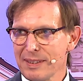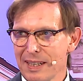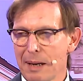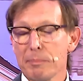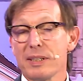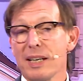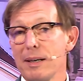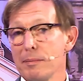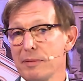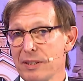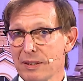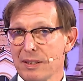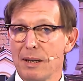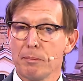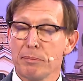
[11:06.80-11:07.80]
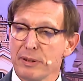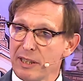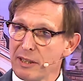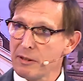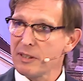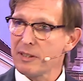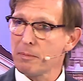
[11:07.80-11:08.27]
sometimes the
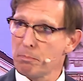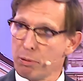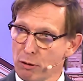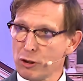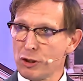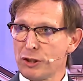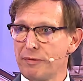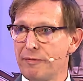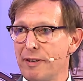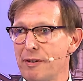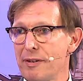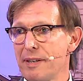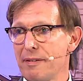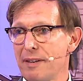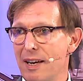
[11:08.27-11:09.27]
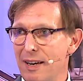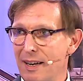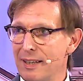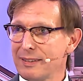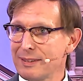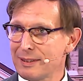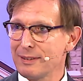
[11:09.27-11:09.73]
companies push very
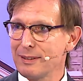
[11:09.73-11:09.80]
hard